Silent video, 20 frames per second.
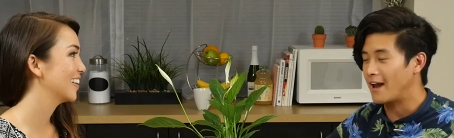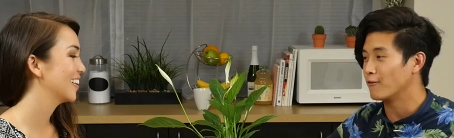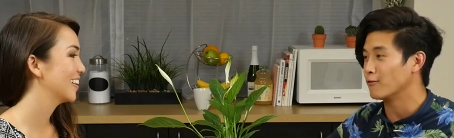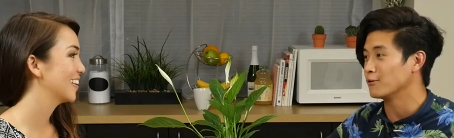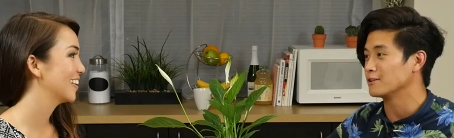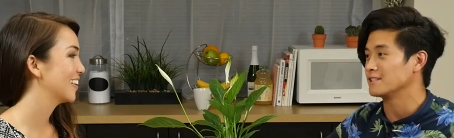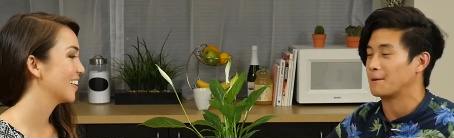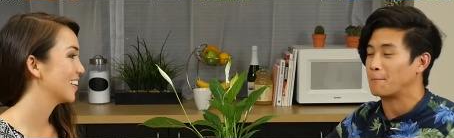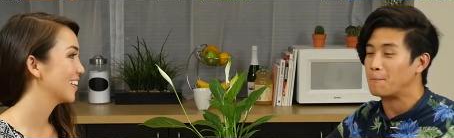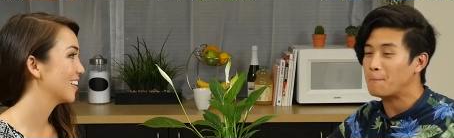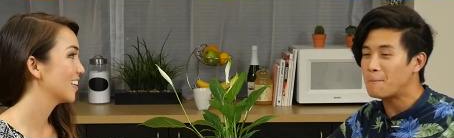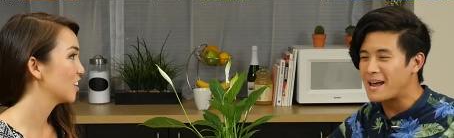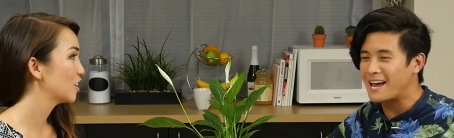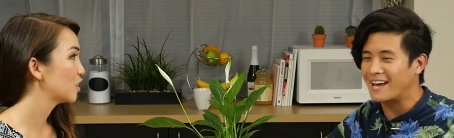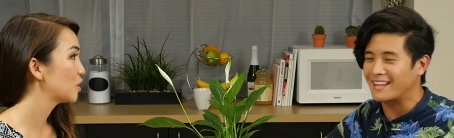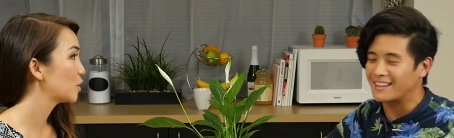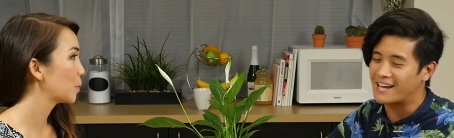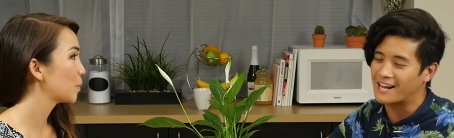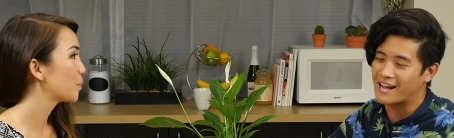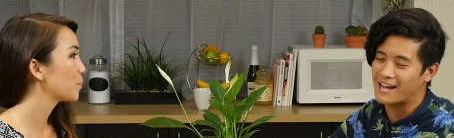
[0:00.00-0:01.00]
Speaker 1: everyone's like,
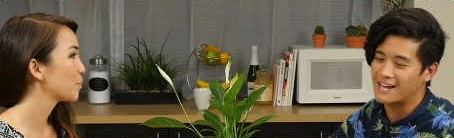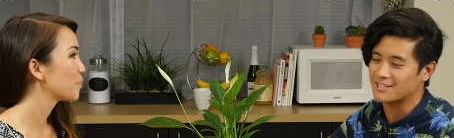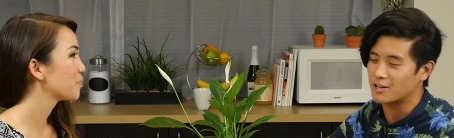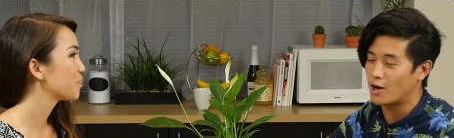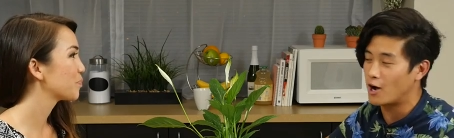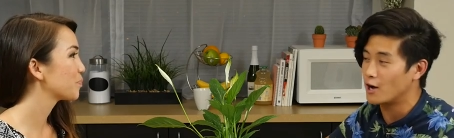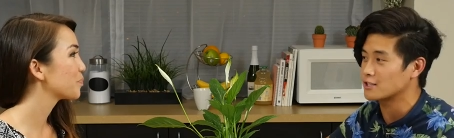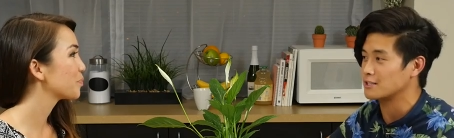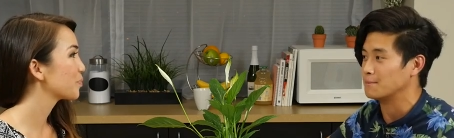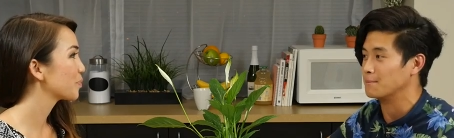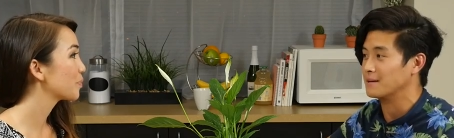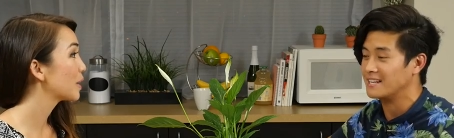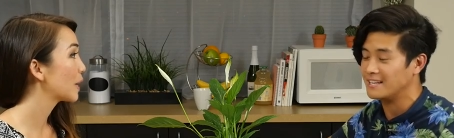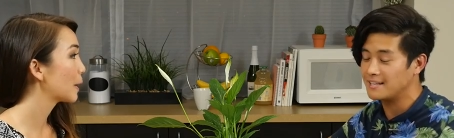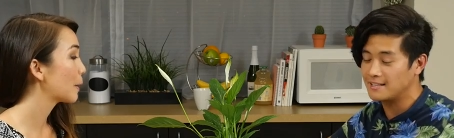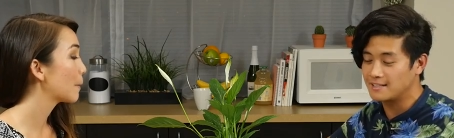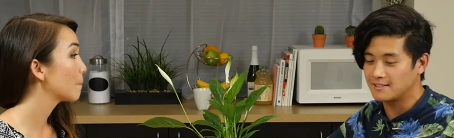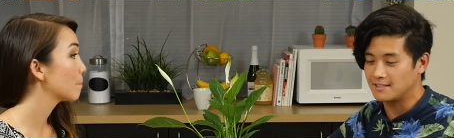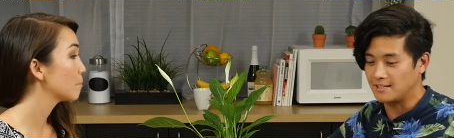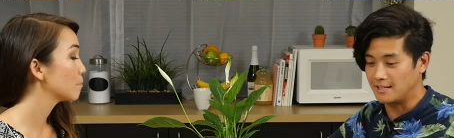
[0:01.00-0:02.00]
man, that guy's awesome, and
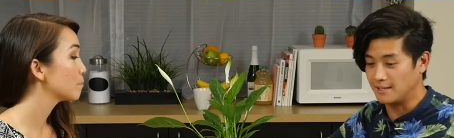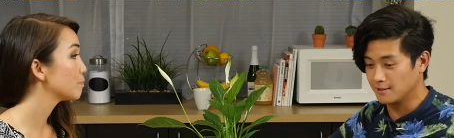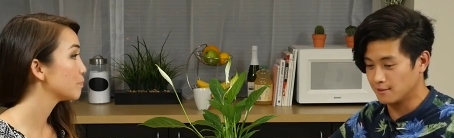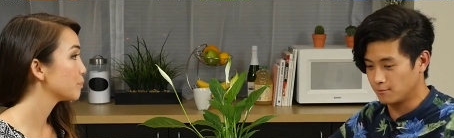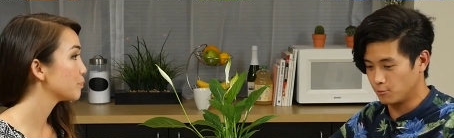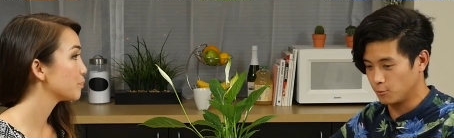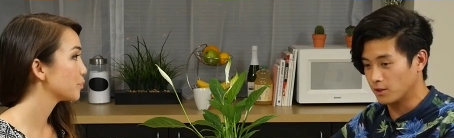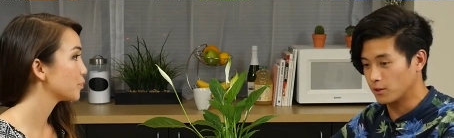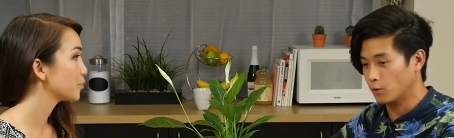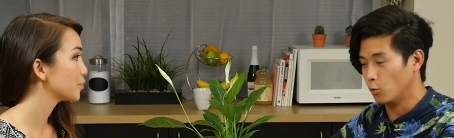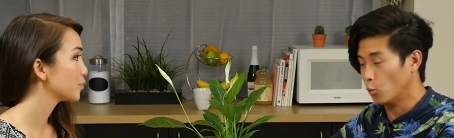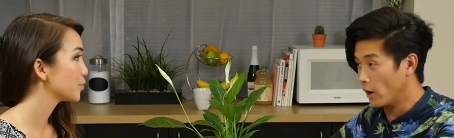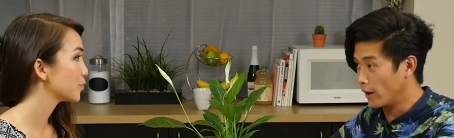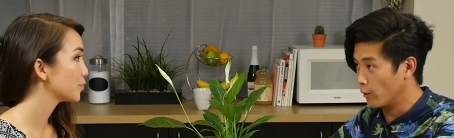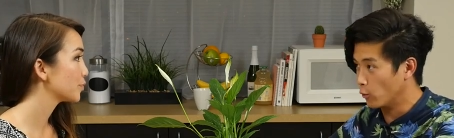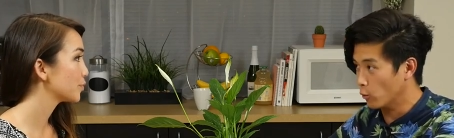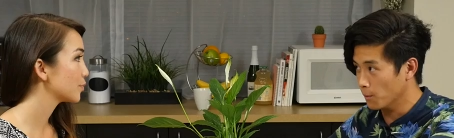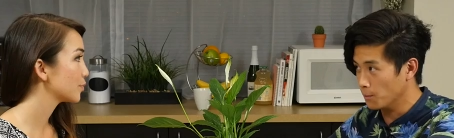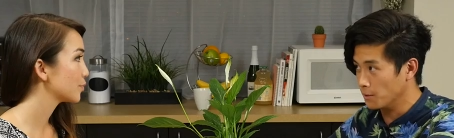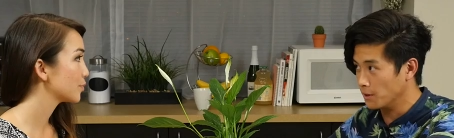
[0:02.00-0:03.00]
he's with a white
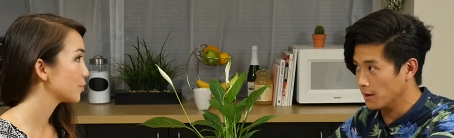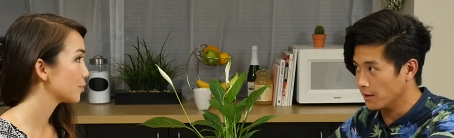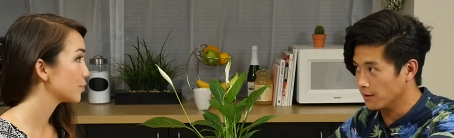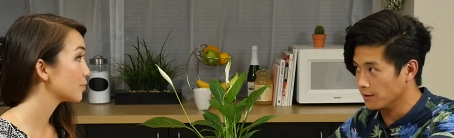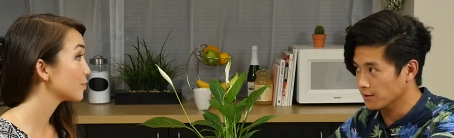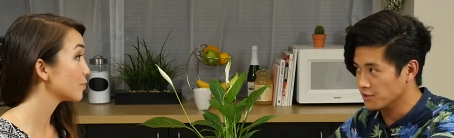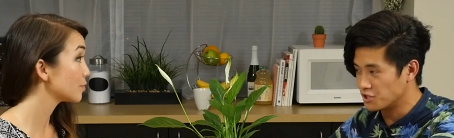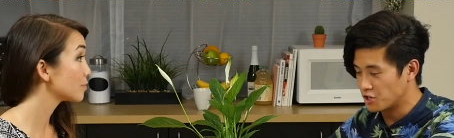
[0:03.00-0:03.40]
woman on the